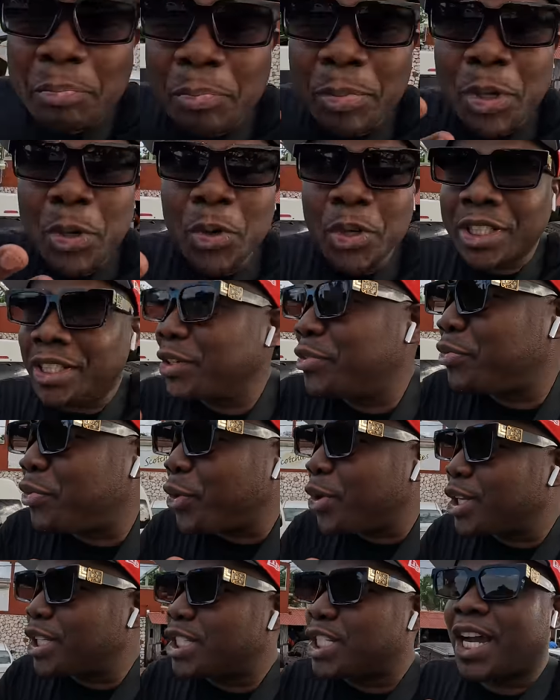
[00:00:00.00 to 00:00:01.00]

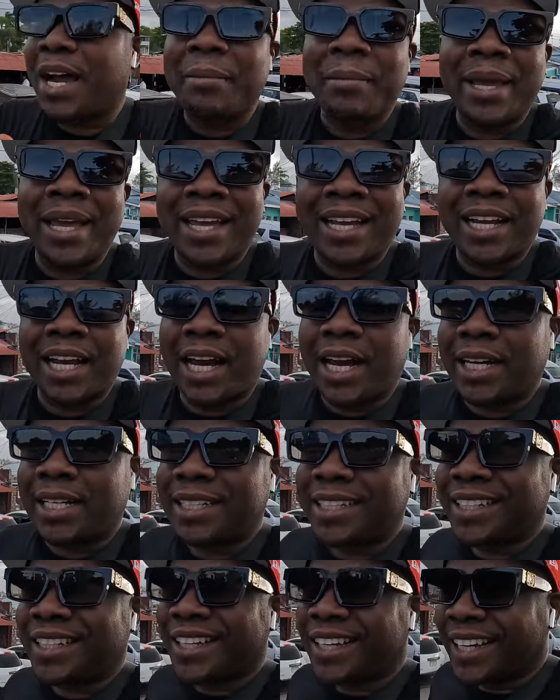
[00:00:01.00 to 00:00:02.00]
Beautiful Jamaica.
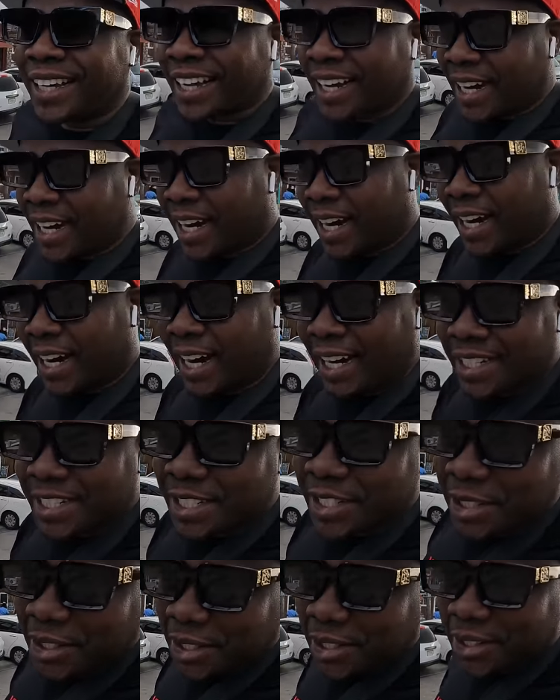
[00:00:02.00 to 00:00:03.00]
All right,
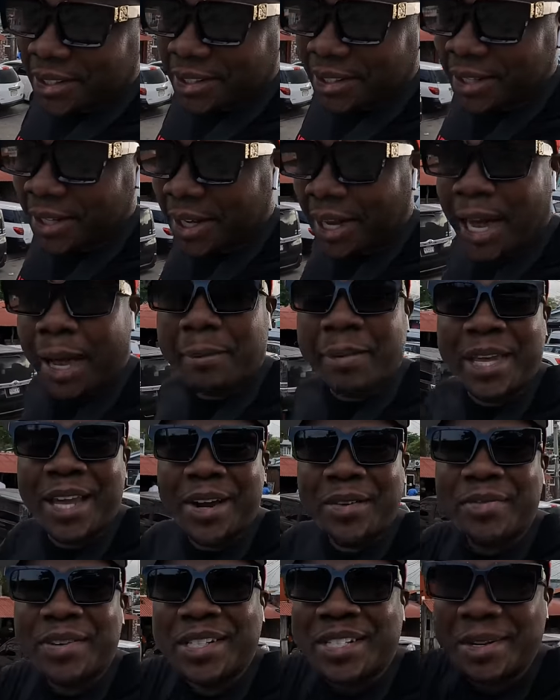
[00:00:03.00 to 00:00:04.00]
so I'm
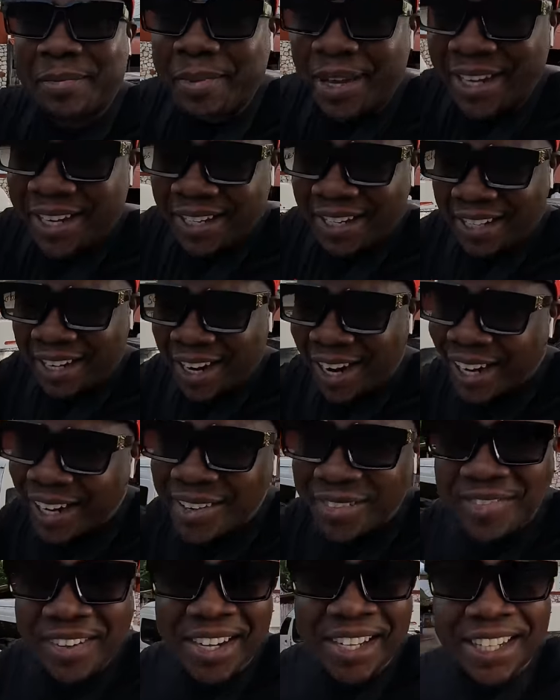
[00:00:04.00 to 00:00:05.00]
here for Jamaica
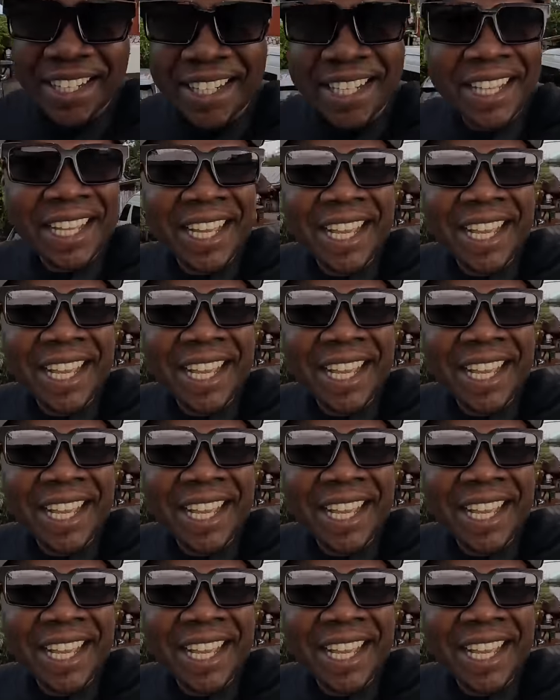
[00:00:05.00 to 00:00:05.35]
Carnival.